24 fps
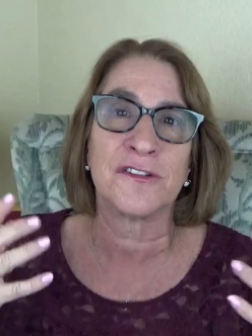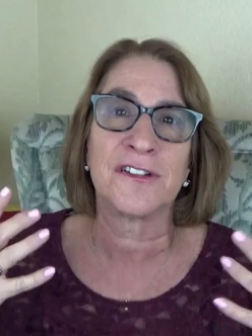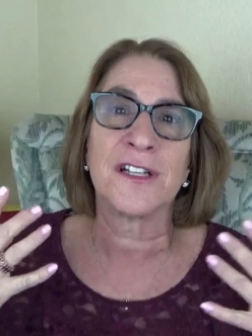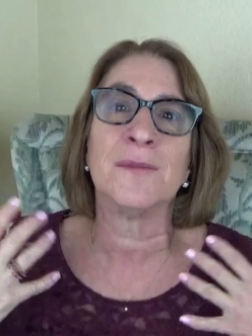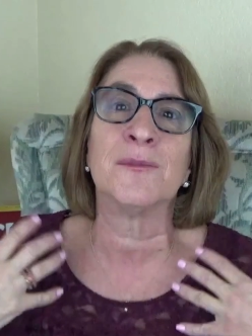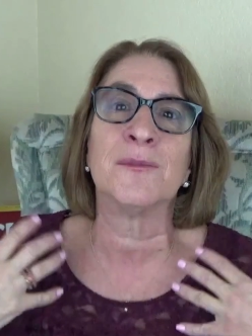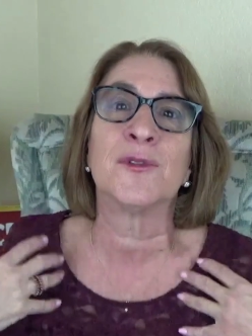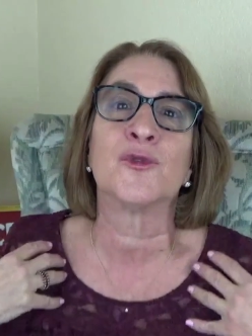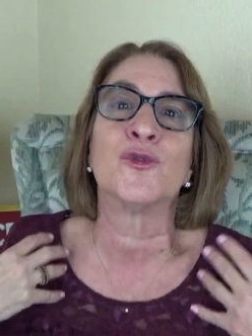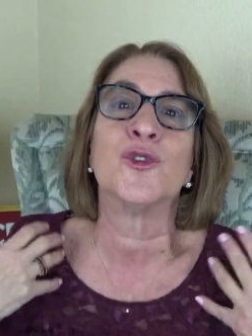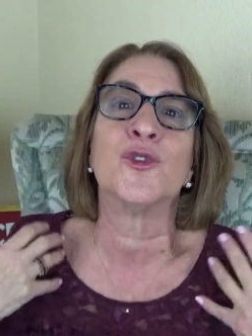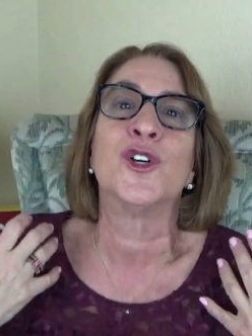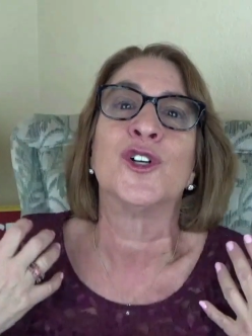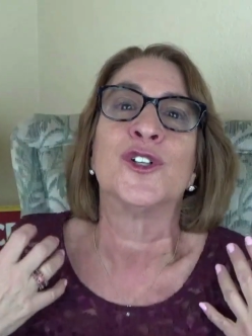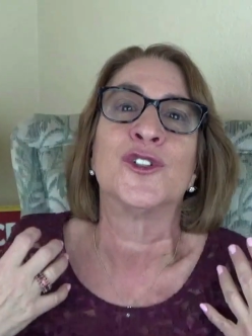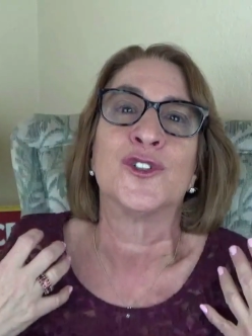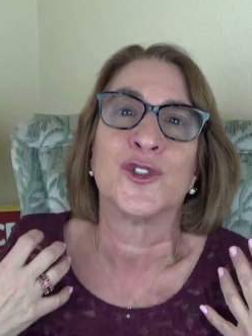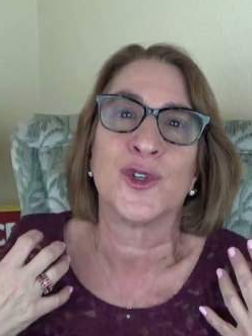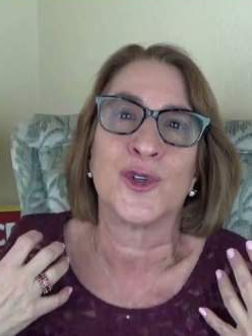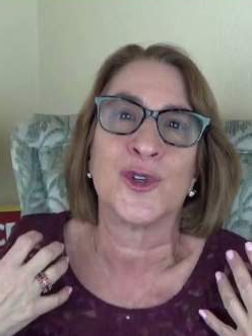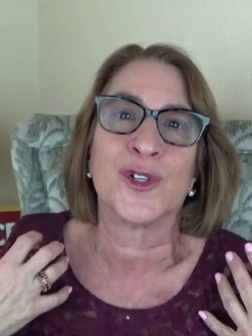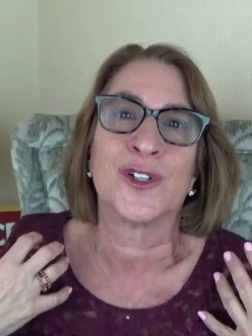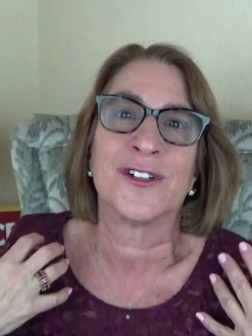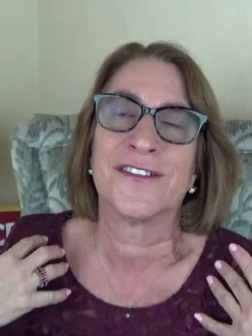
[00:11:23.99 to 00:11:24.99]
I'm a
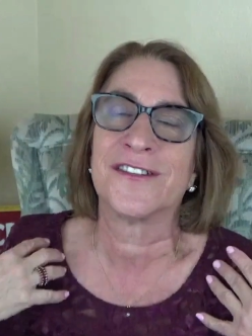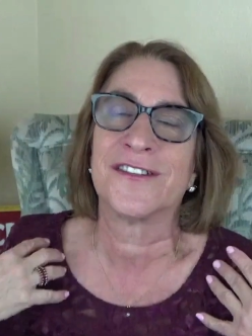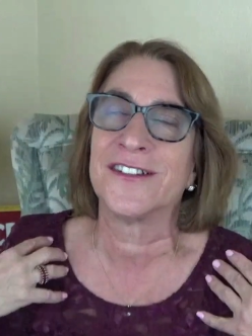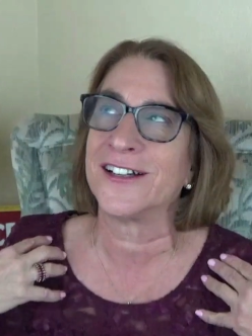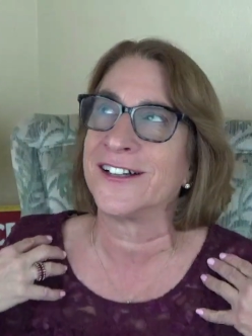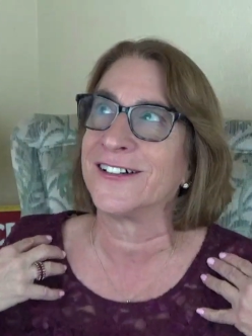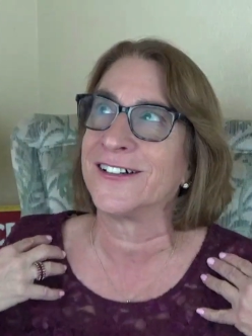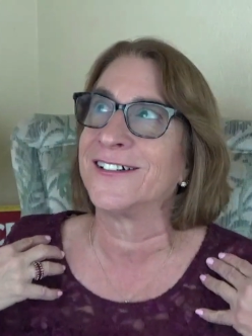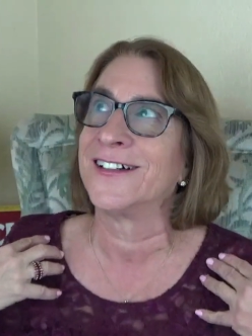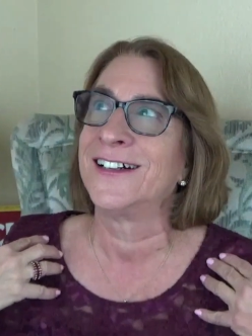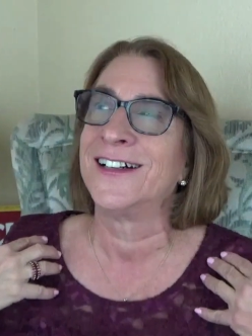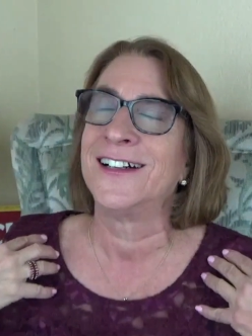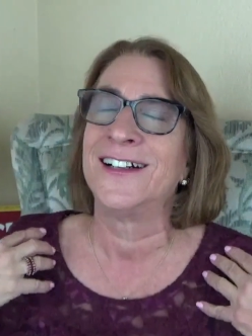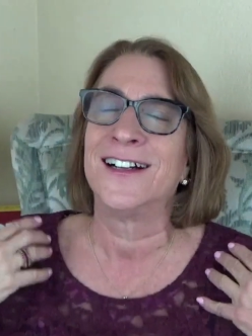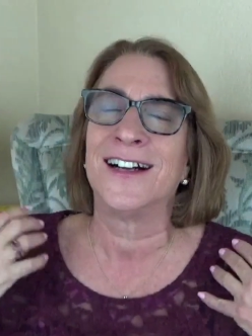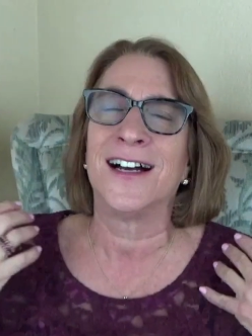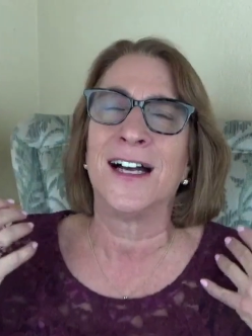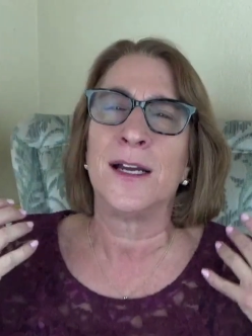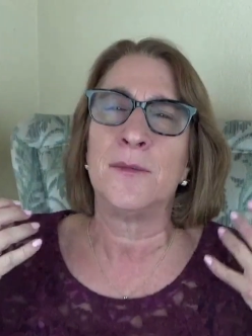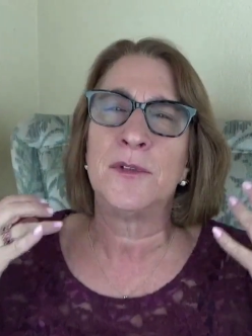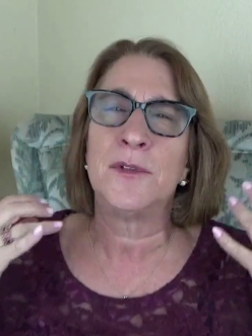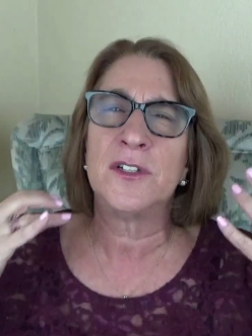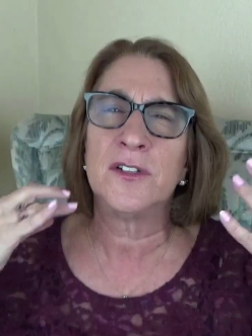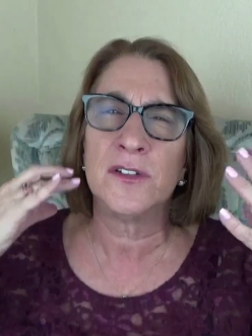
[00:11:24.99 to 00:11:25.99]
realtor, so
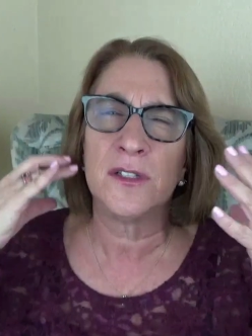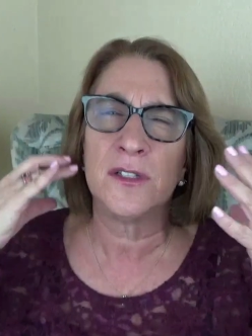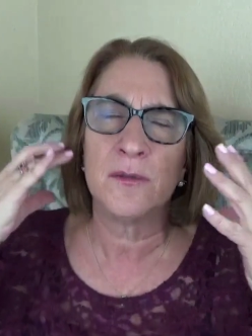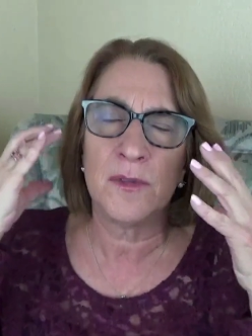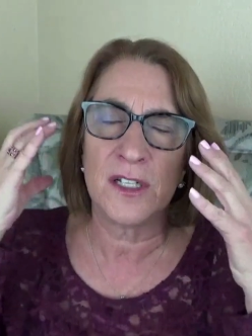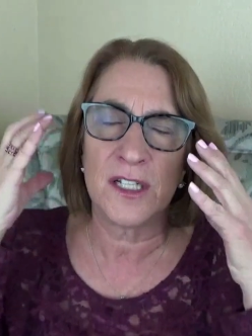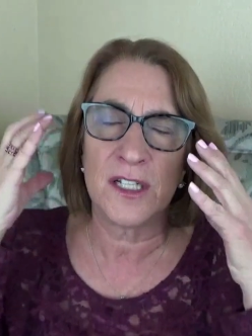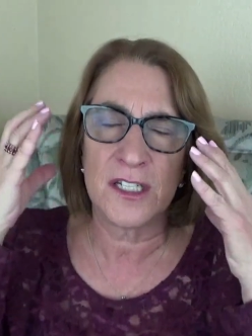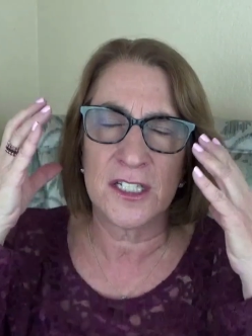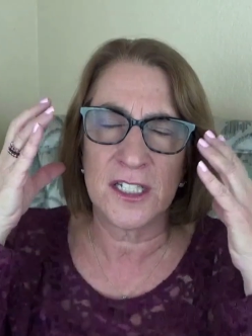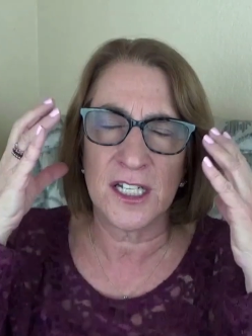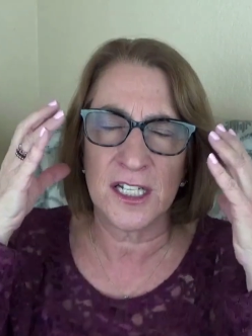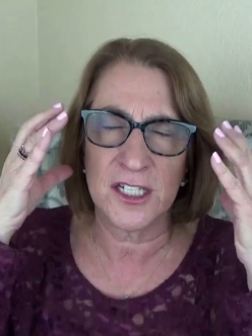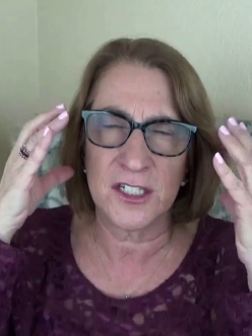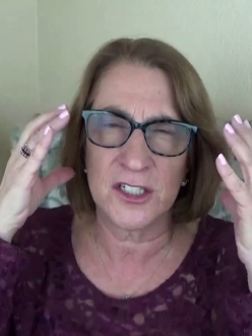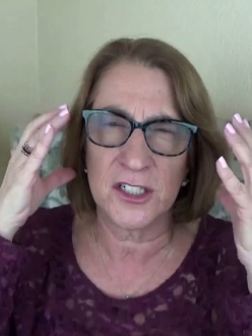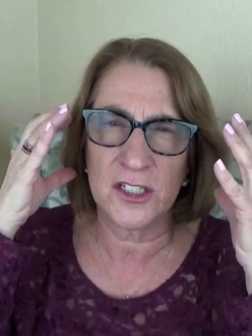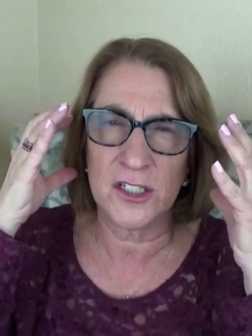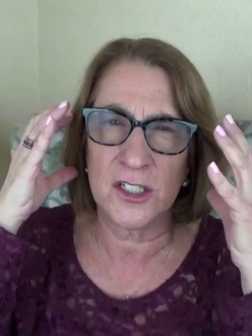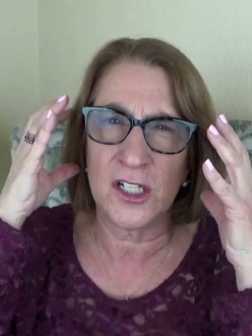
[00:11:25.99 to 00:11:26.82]
I'm doing the meditation.